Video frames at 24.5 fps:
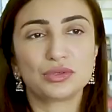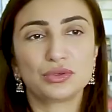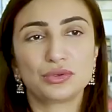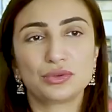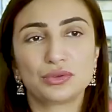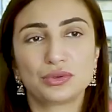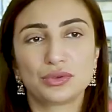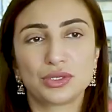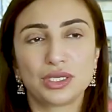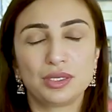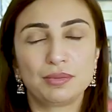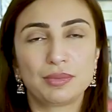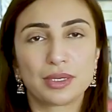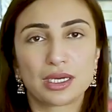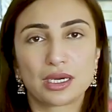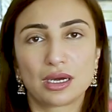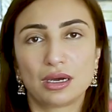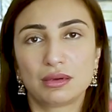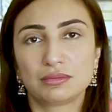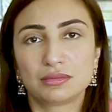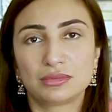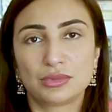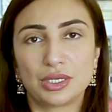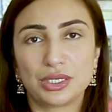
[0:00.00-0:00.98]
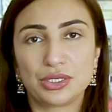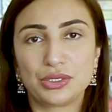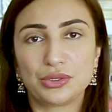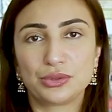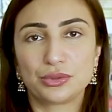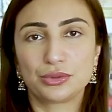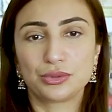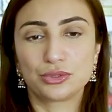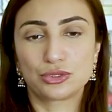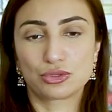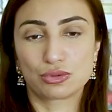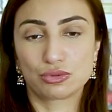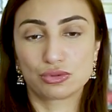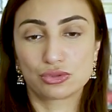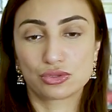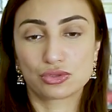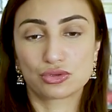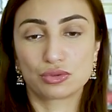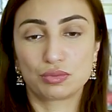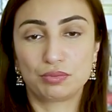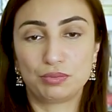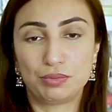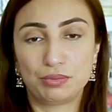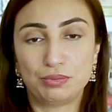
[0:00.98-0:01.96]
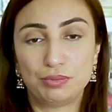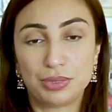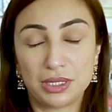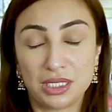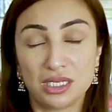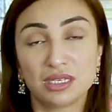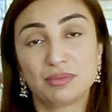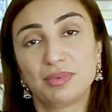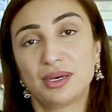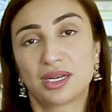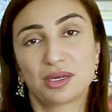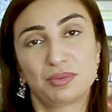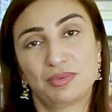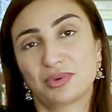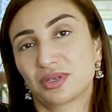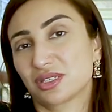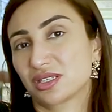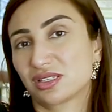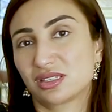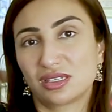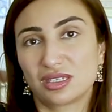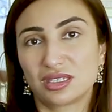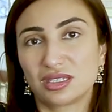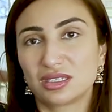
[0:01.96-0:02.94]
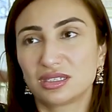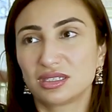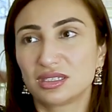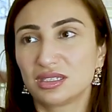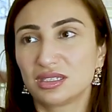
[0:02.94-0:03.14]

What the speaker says: you only become when you choose to be a better person.